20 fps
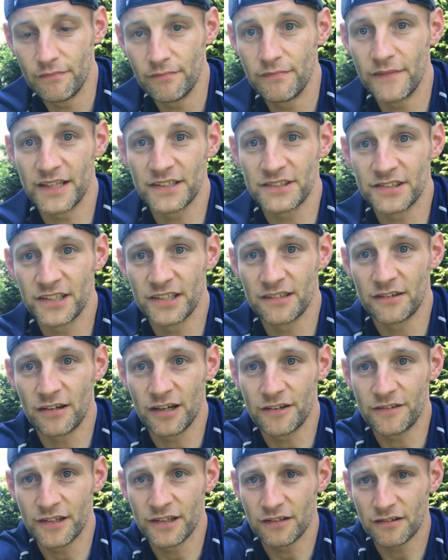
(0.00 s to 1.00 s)
Next thing, I
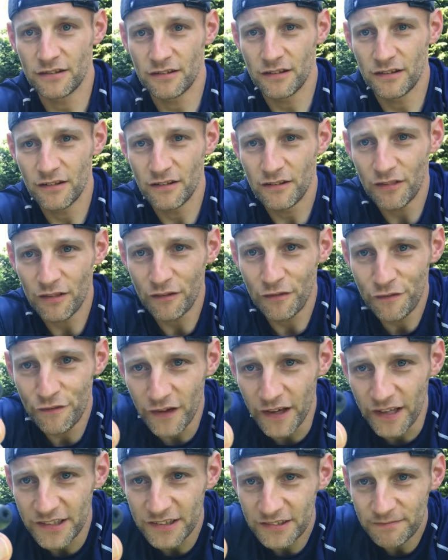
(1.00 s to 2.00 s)
think the
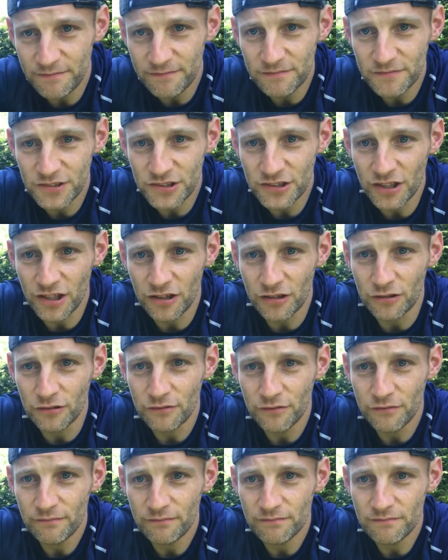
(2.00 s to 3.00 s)
fit. So
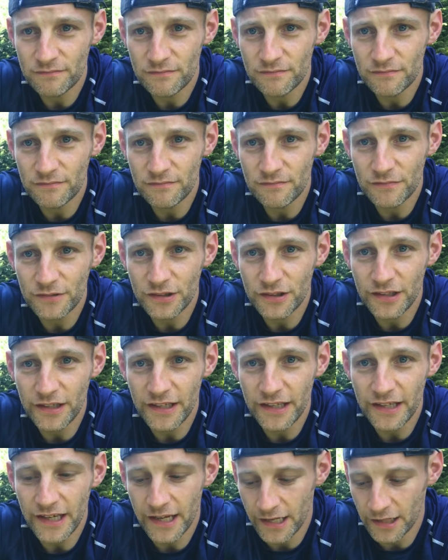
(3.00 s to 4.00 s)

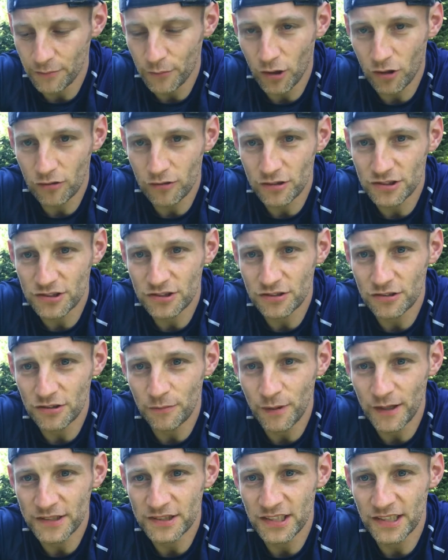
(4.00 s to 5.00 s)
in the box, you
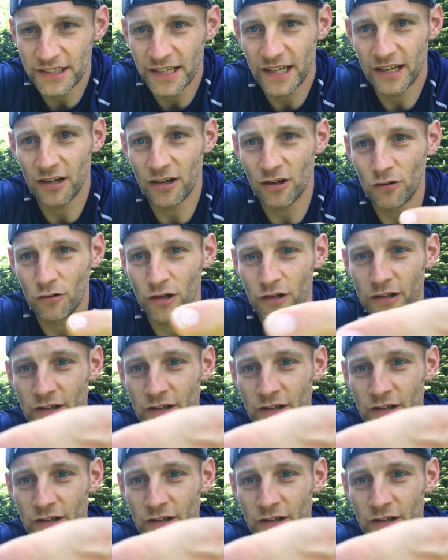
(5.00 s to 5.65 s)
basically get a whole lot